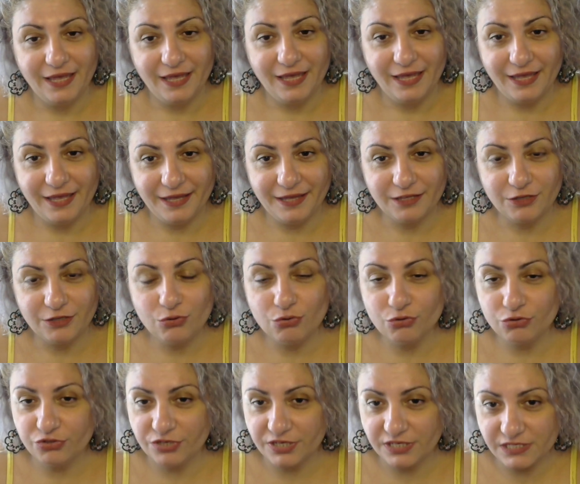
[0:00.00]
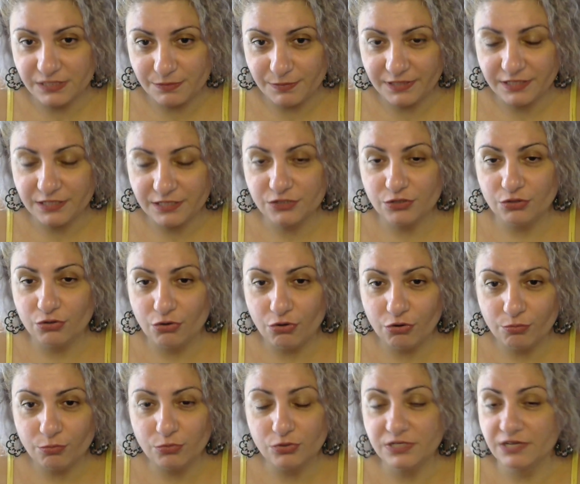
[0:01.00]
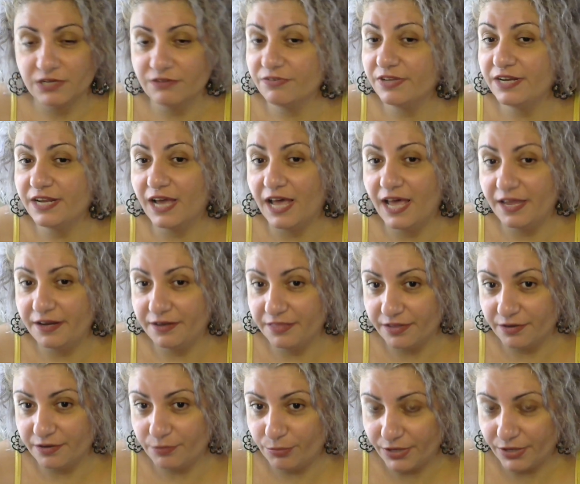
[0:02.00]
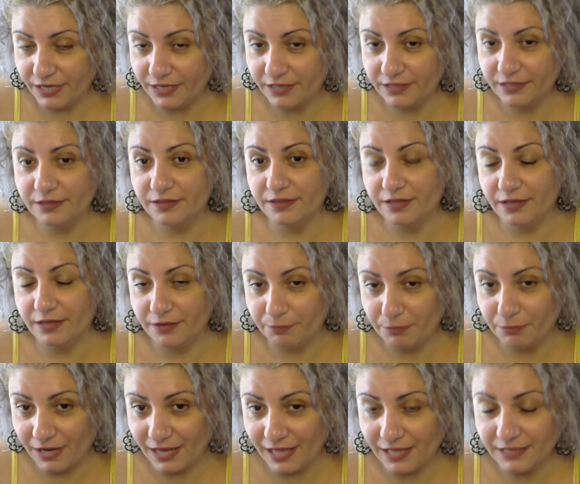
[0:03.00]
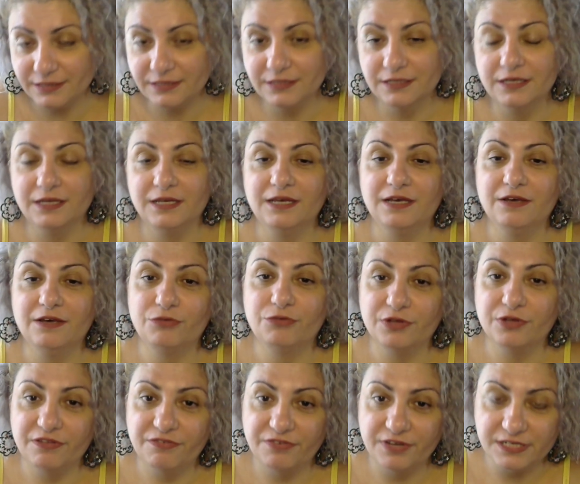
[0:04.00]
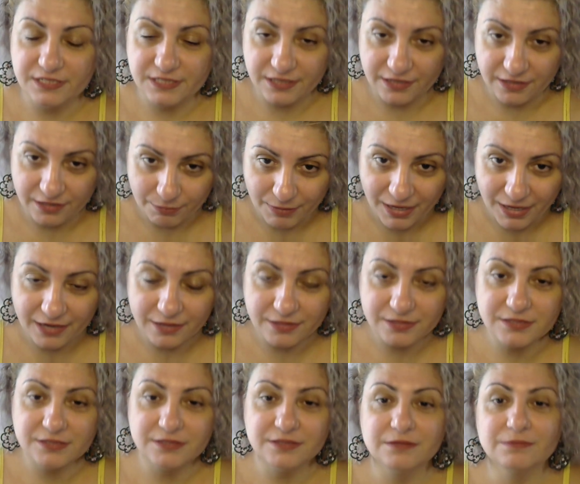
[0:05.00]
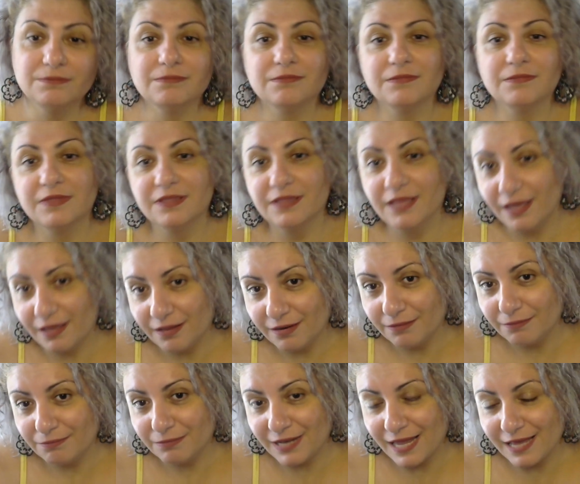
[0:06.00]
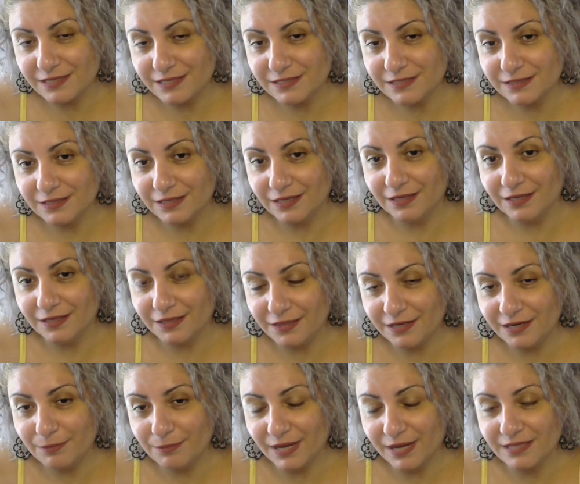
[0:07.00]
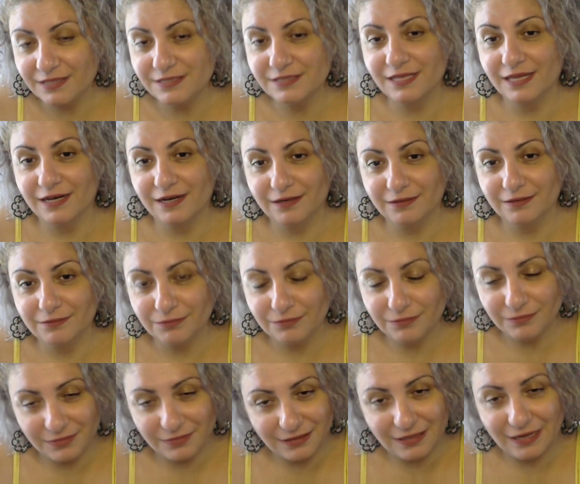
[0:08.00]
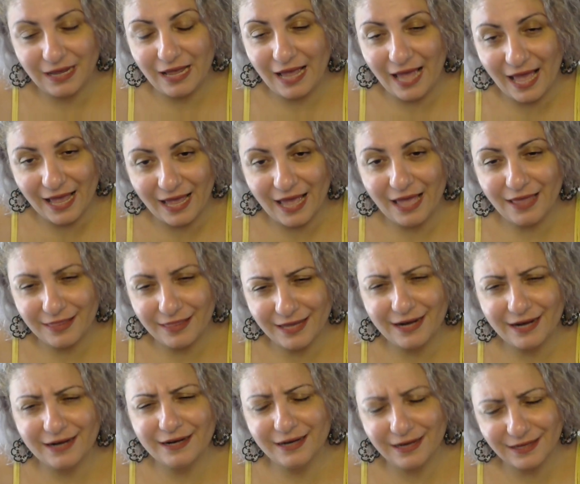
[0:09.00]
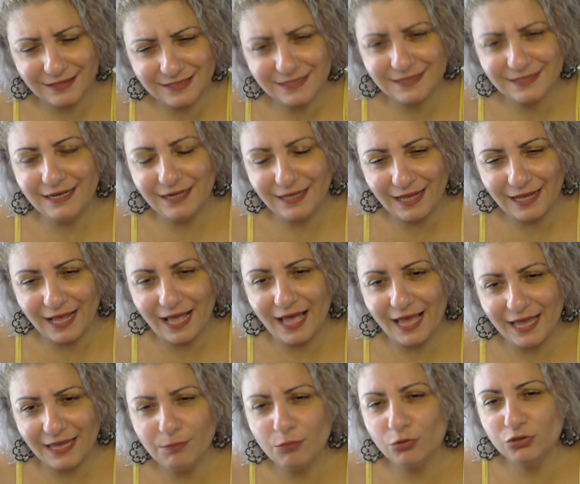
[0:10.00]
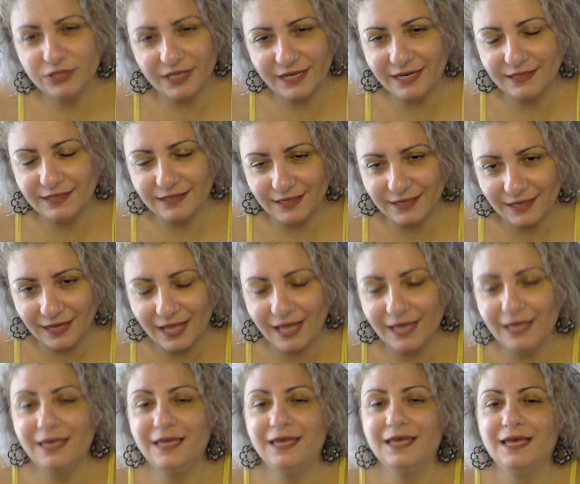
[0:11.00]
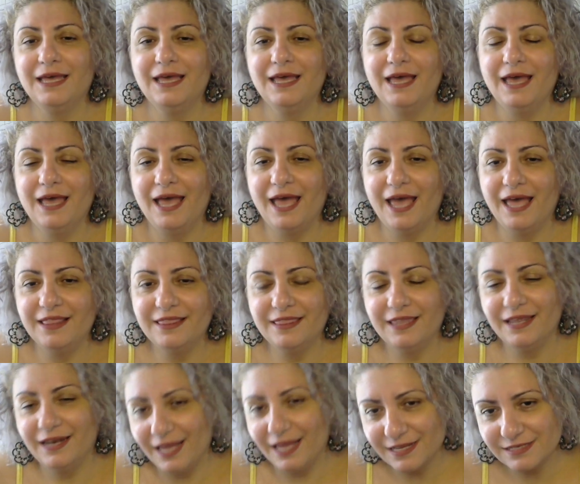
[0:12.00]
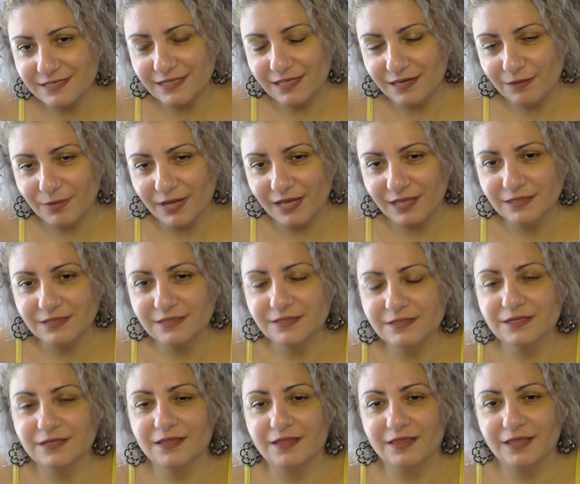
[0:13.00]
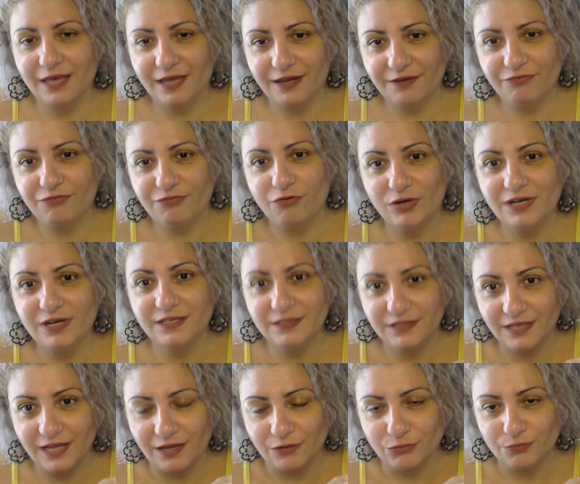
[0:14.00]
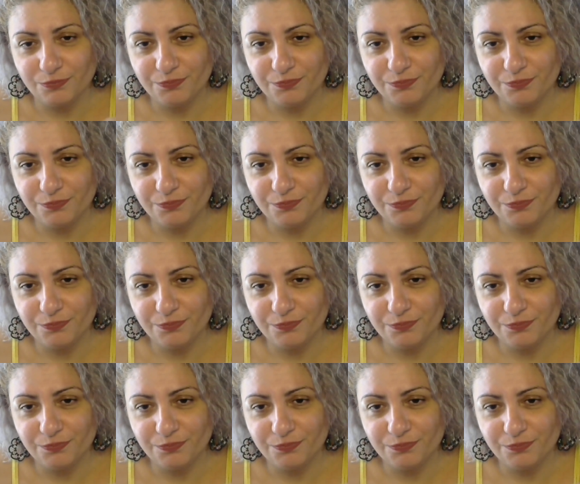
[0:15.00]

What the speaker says: neurotransmitters or hormones are very high in their brain, in their blood for the first 3 months. The next 3 months, there are still high, moderately high, and the next 3 months they are falling down.